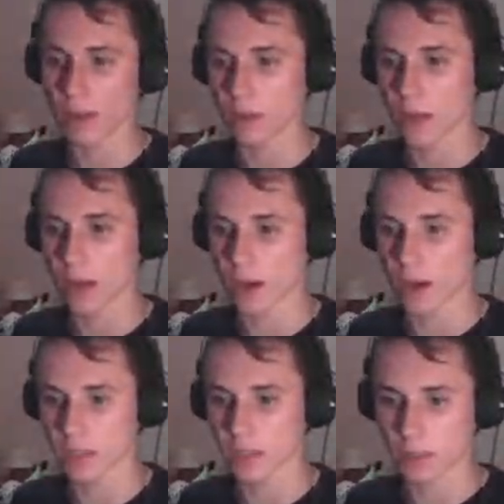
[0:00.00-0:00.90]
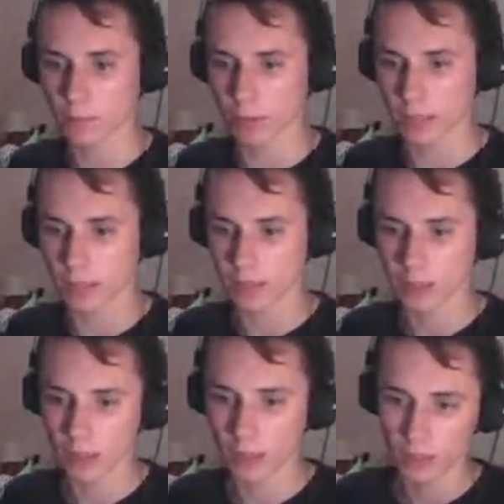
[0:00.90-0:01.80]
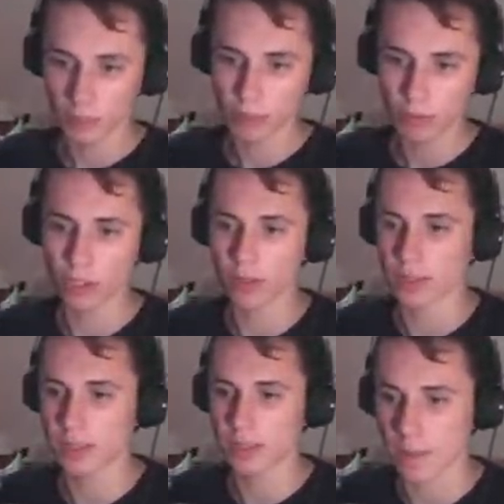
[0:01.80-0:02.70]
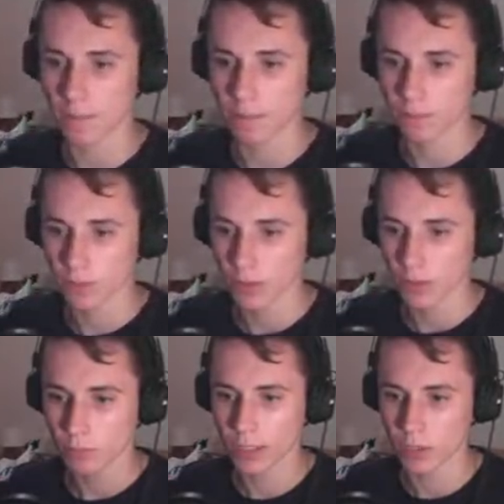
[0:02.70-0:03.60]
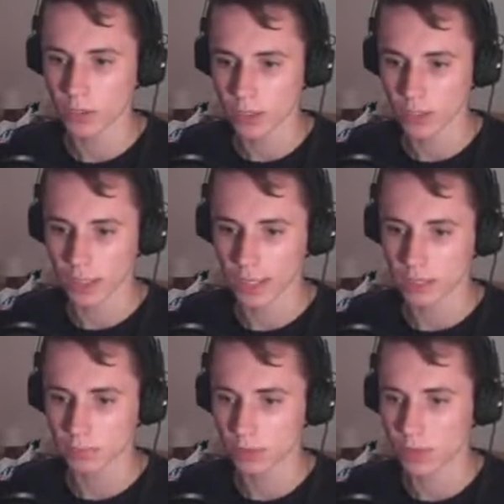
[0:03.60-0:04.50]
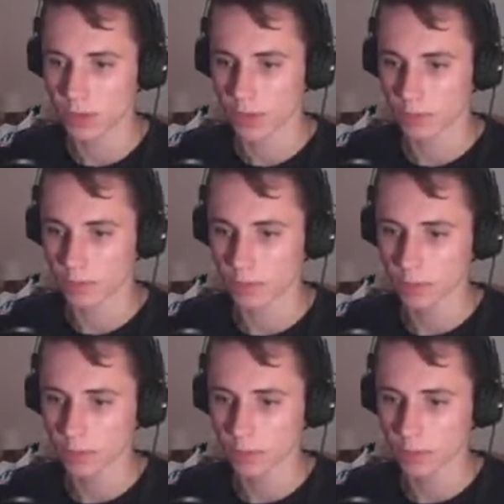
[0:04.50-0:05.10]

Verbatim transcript: Anyway, I think I'm pretty good at this game. Pretty good at collecting plutonium.